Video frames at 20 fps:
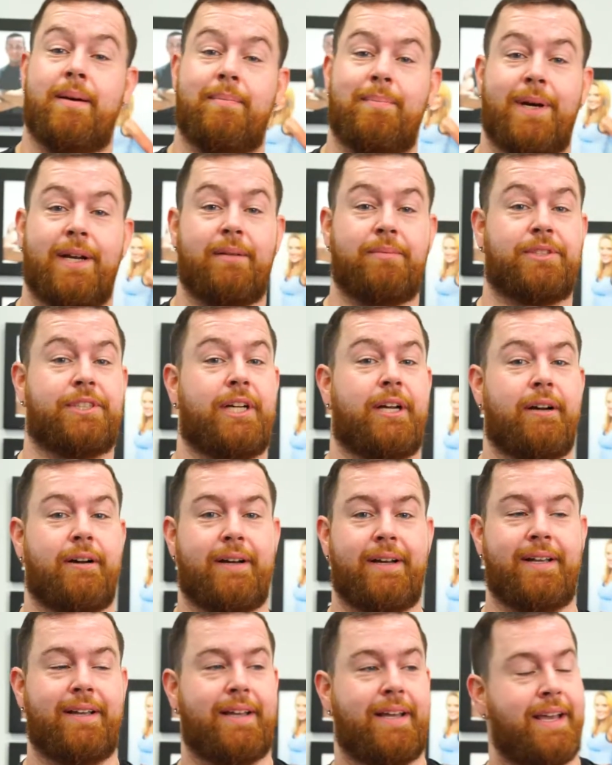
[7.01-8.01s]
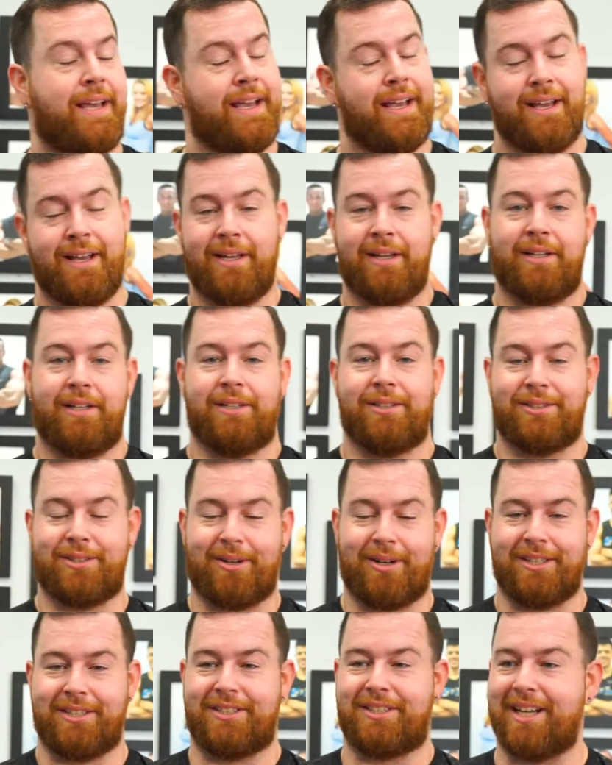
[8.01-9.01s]
uh, my name's Jared.
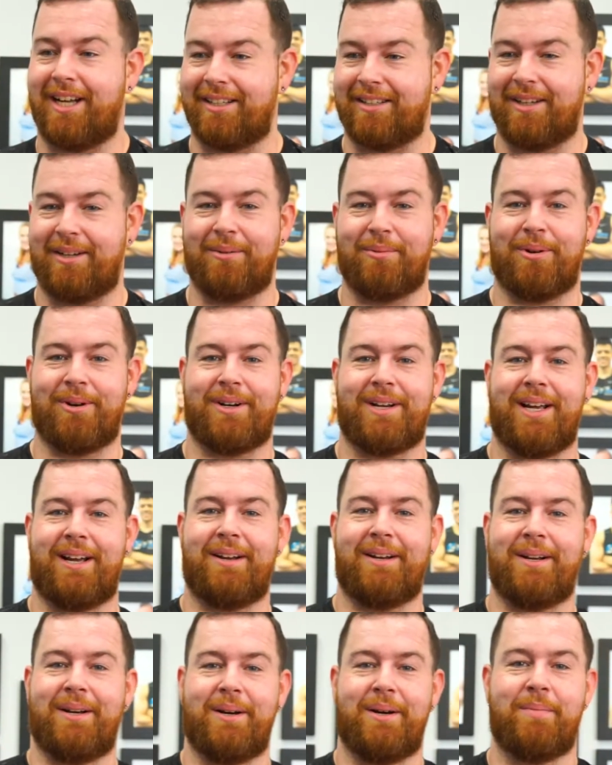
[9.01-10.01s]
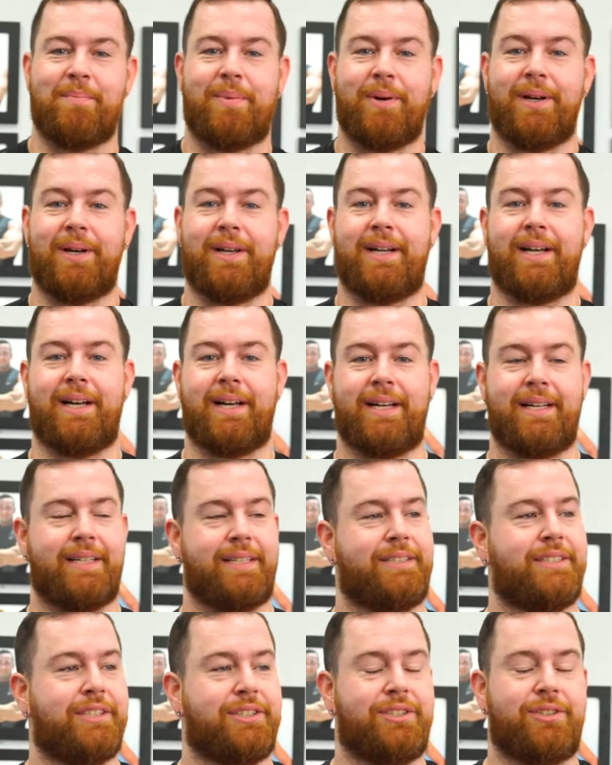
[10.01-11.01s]
Sorry, I just got done a workout here, but uh,
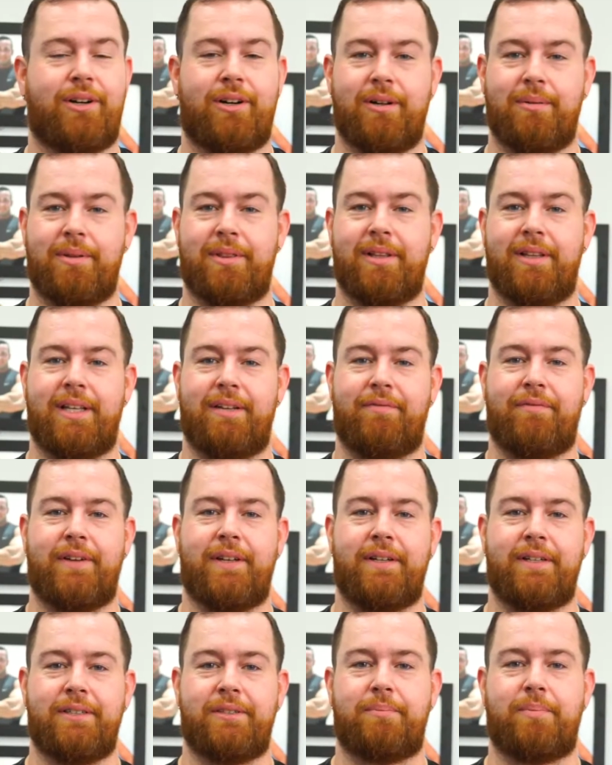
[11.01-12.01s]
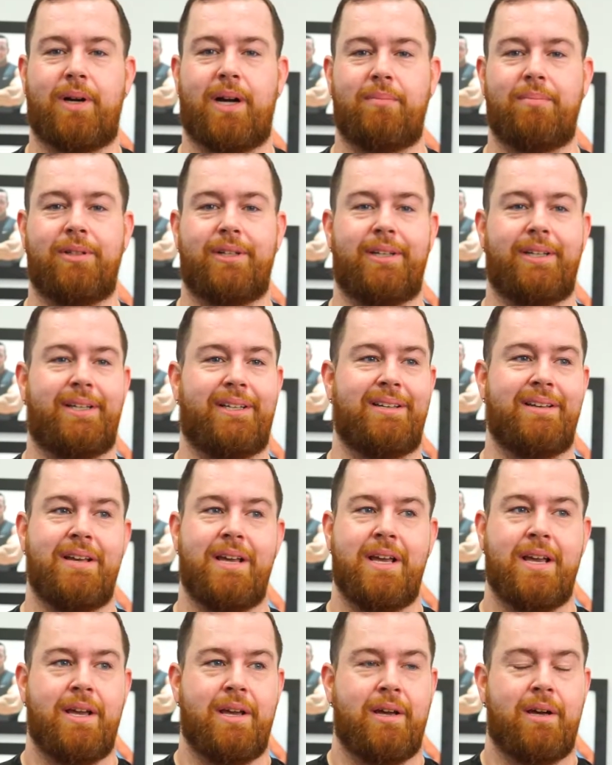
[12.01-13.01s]
just started with Elite Fitness probably
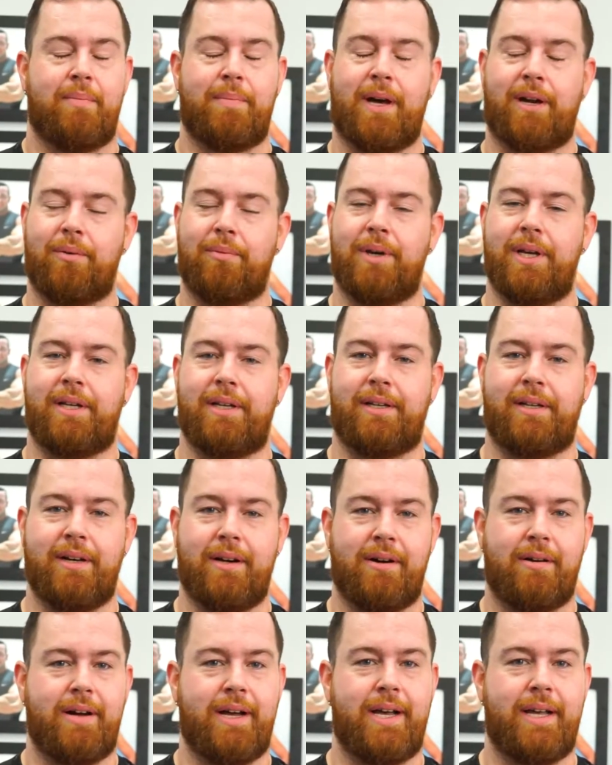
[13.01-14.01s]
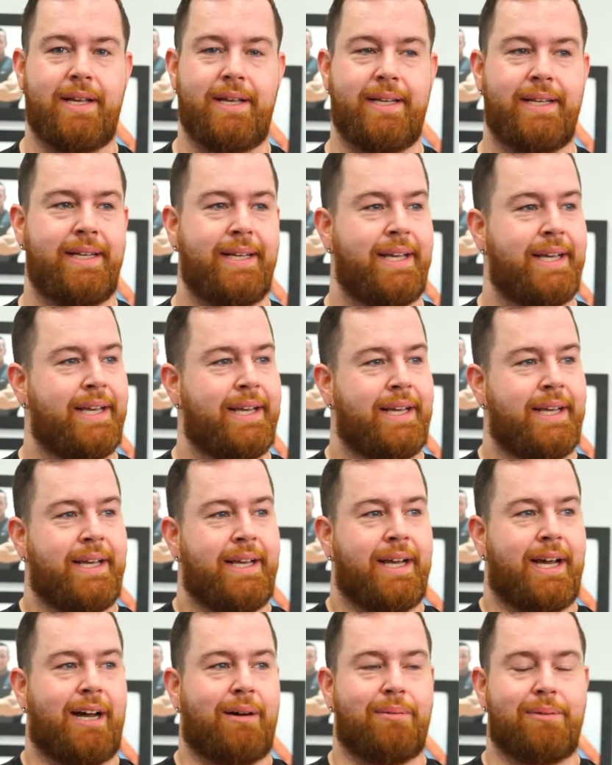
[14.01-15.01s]
about a week ago.
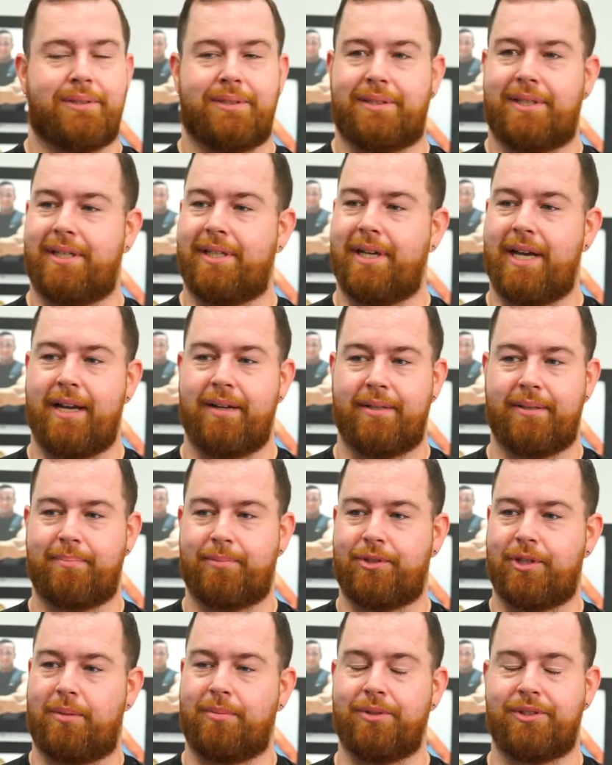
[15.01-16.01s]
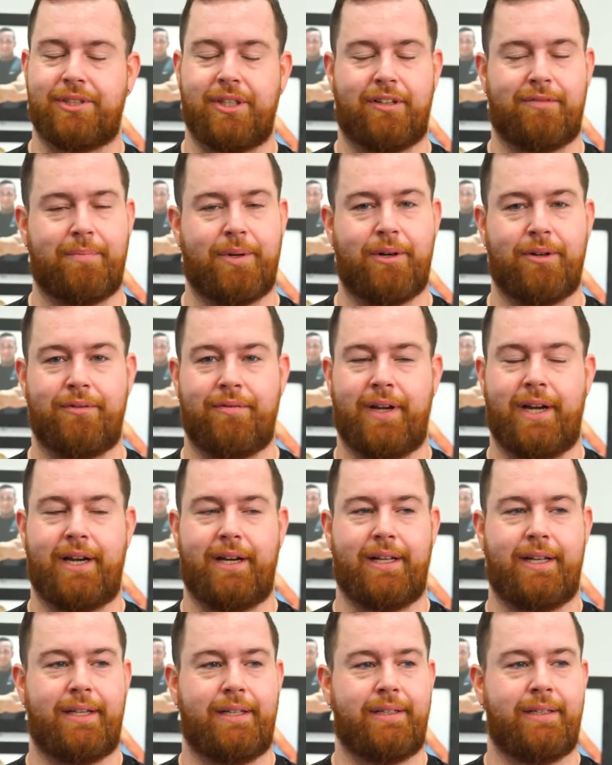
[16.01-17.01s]
I was trouble
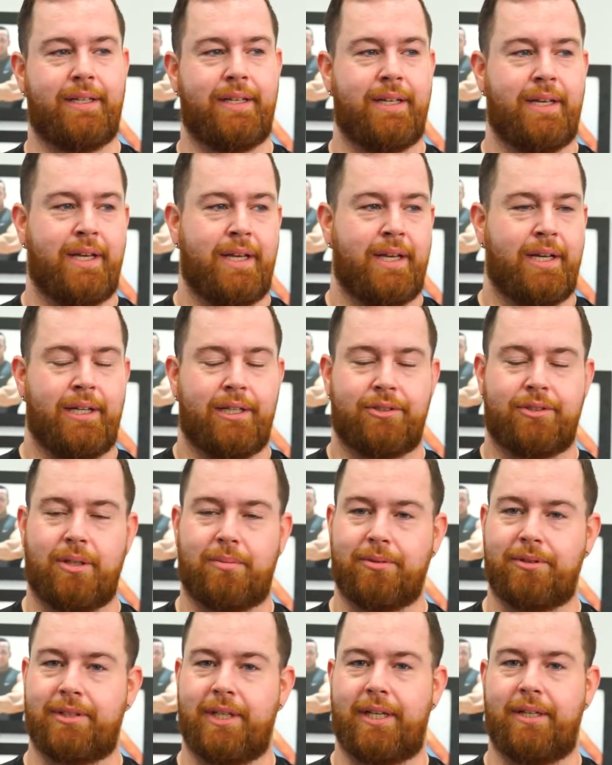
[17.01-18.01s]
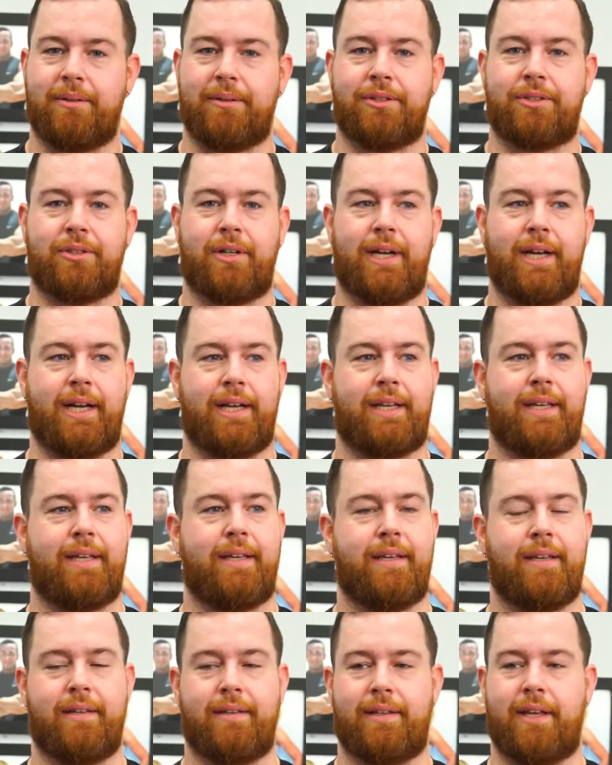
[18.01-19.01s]
self-motivating, trouble staying on track.
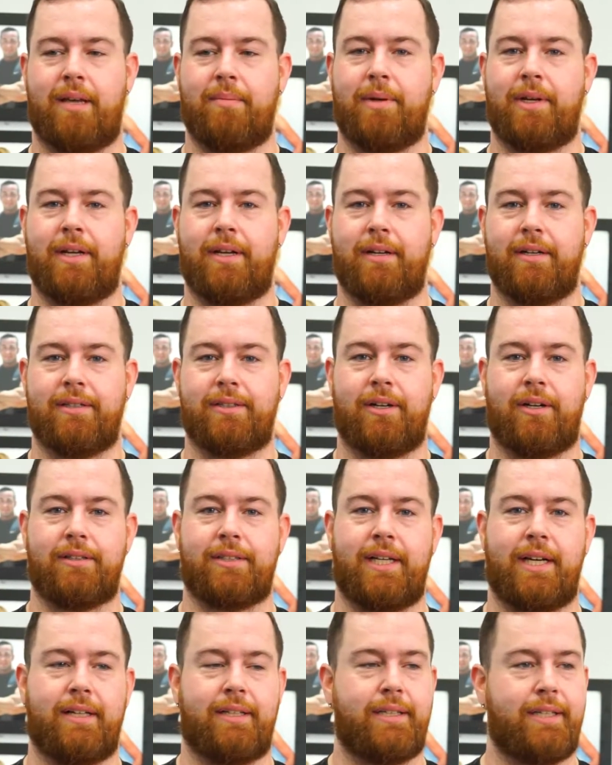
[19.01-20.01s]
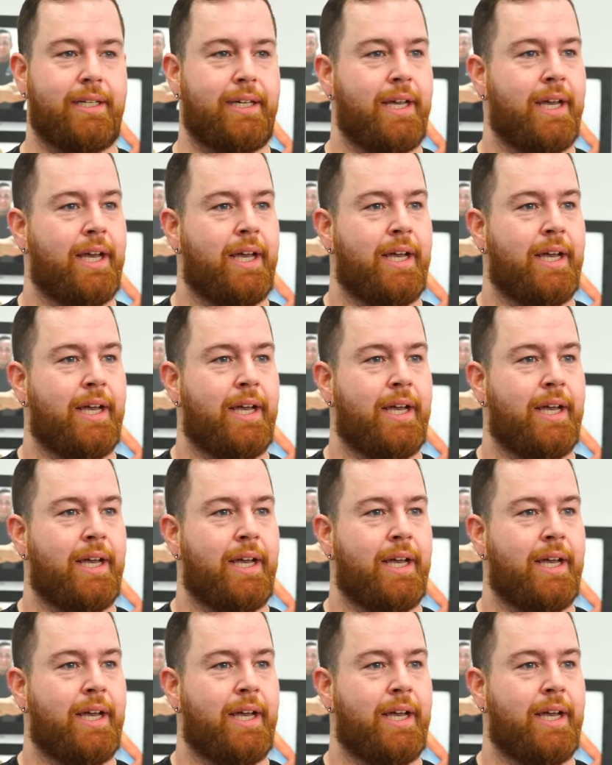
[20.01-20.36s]
Came in here, talked to Ellie,